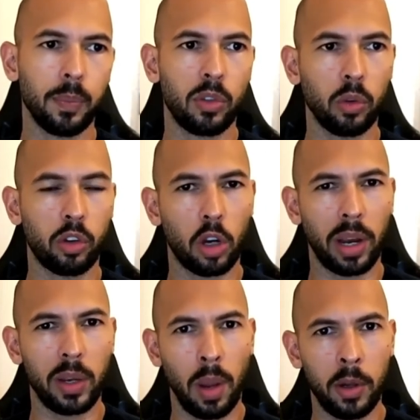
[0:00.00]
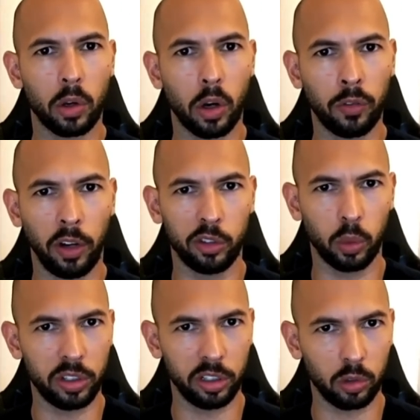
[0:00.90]
don't tolerate women or girlfriends who
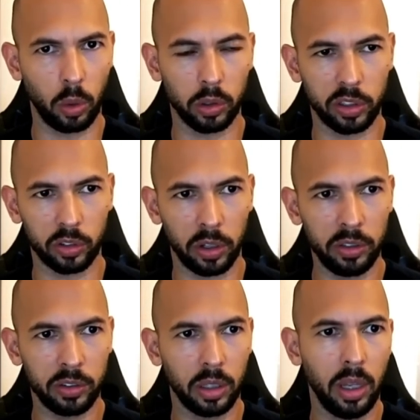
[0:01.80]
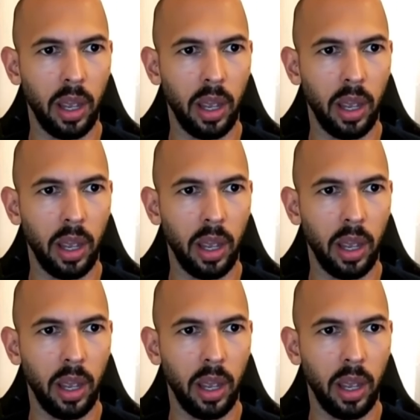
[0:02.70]
are disloyal or dishonest